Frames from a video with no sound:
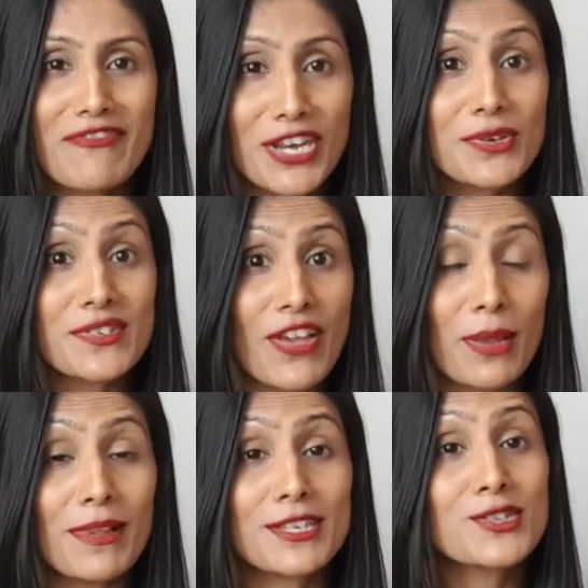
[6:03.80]
videos
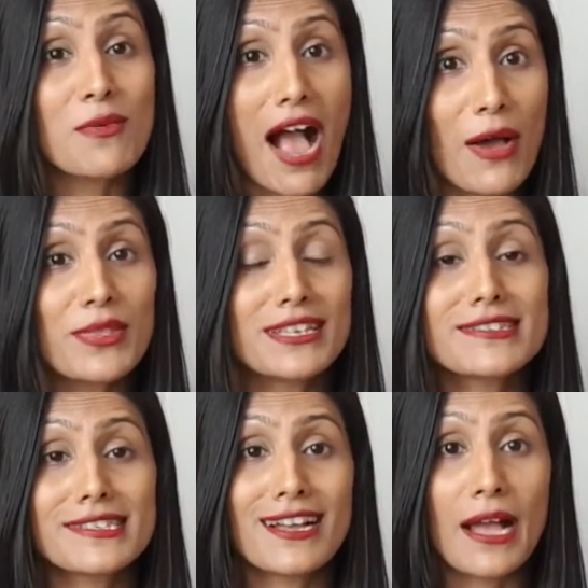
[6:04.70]
available as to how
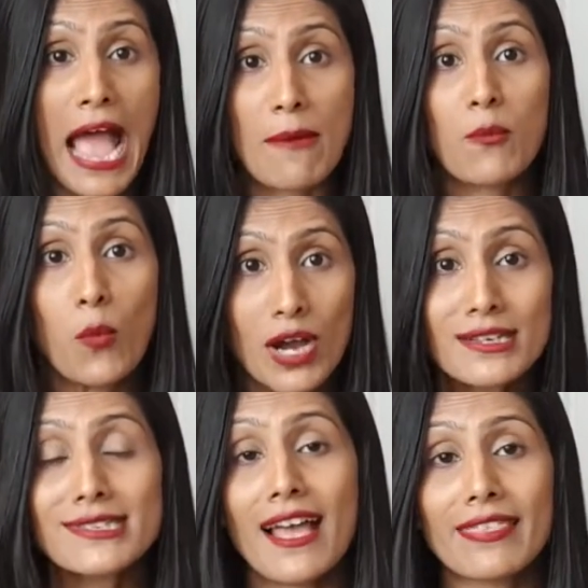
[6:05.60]
this app
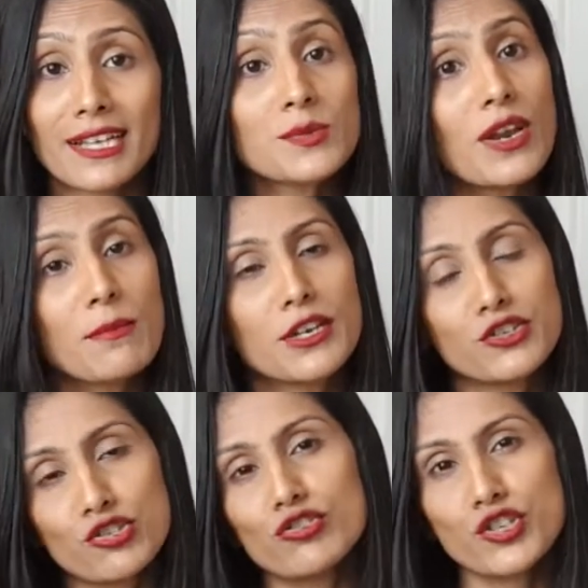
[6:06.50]
works, and that's what I'm going to
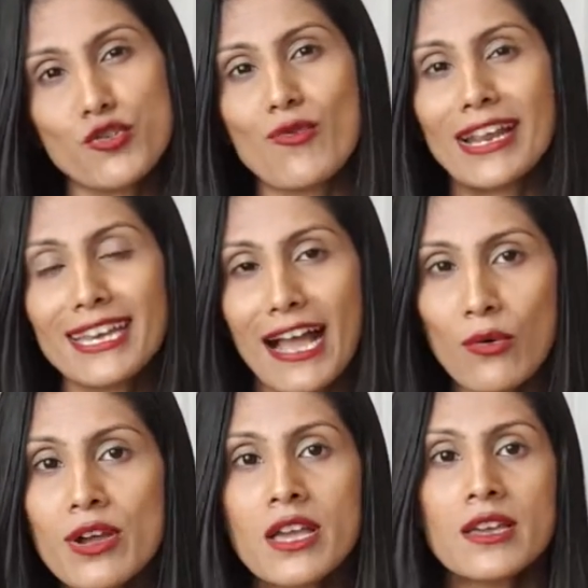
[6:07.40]
show to you right
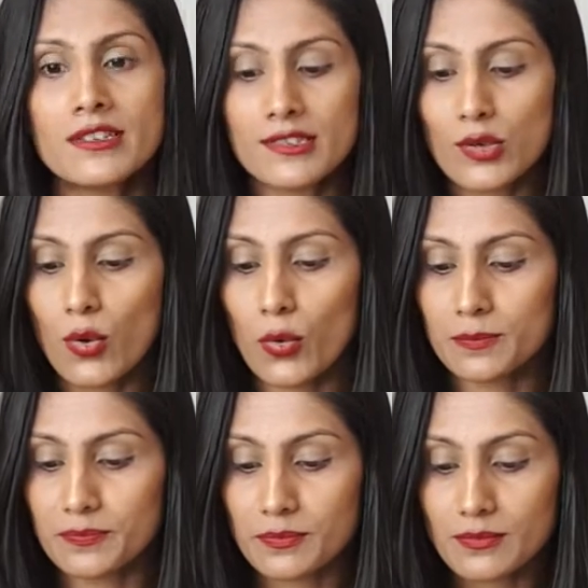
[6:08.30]
now.
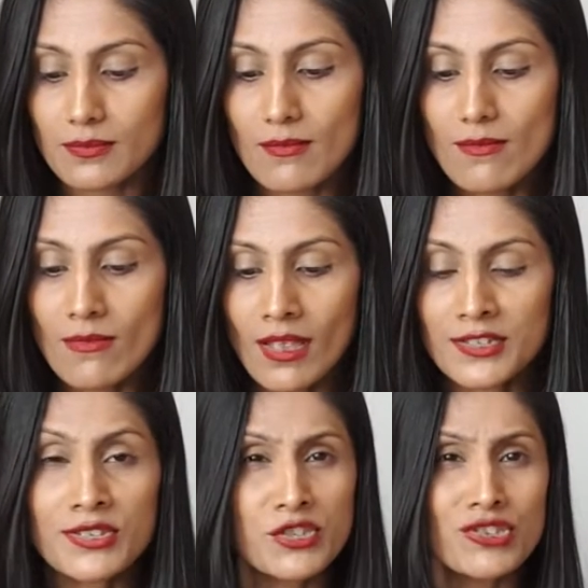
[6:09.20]
So
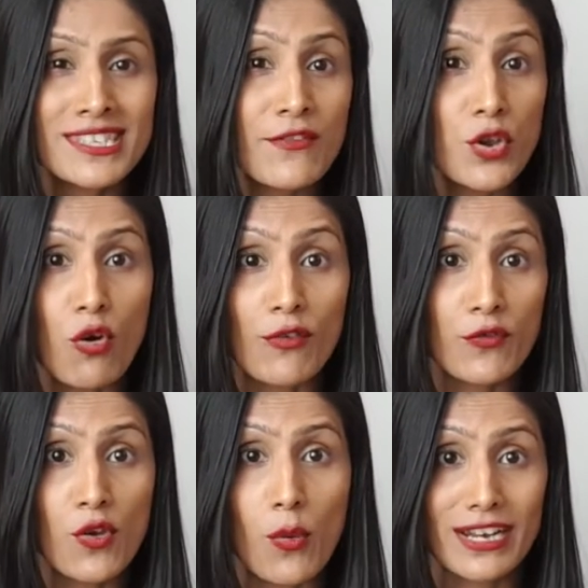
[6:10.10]
to just give you an
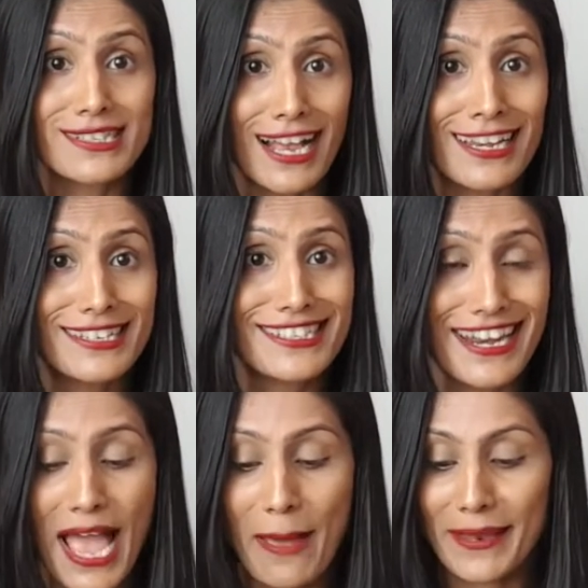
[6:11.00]
overview of what exactly is going
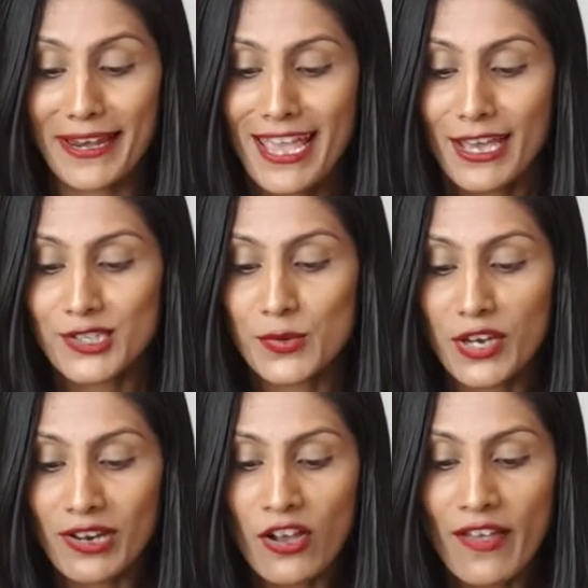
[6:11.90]
to happen. So when
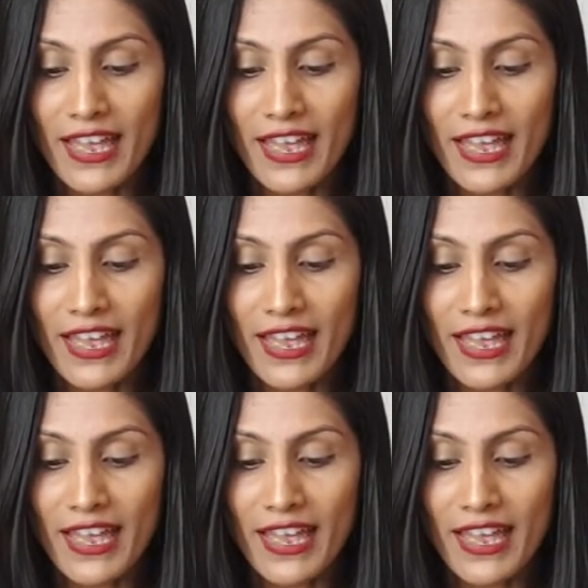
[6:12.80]
you click on